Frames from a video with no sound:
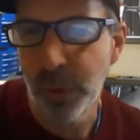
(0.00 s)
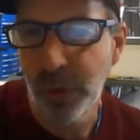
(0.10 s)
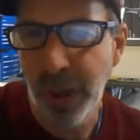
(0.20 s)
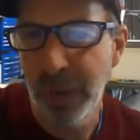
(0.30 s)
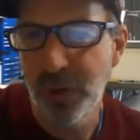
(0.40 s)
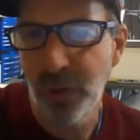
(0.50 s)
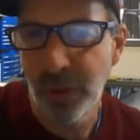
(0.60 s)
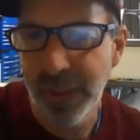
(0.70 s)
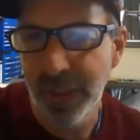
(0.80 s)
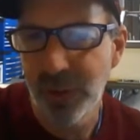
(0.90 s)
we try to make sure
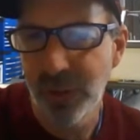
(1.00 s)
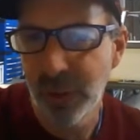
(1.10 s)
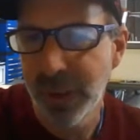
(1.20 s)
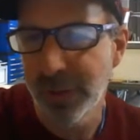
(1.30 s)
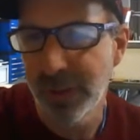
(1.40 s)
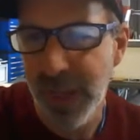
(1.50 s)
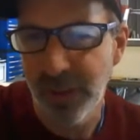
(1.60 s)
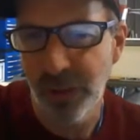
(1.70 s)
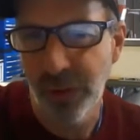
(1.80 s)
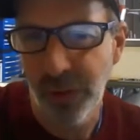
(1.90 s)
that student gets an
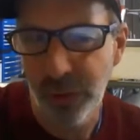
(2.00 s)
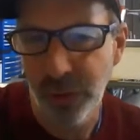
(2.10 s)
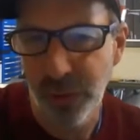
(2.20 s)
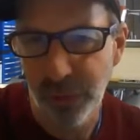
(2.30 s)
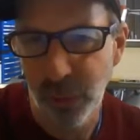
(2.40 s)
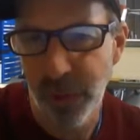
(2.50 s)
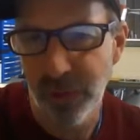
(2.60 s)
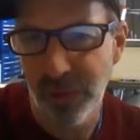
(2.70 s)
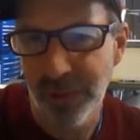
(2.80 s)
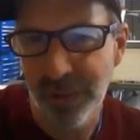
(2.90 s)
answer to those sorts of
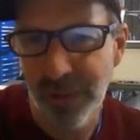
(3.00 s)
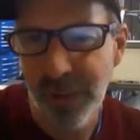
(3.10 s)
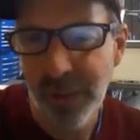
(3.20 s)
questions.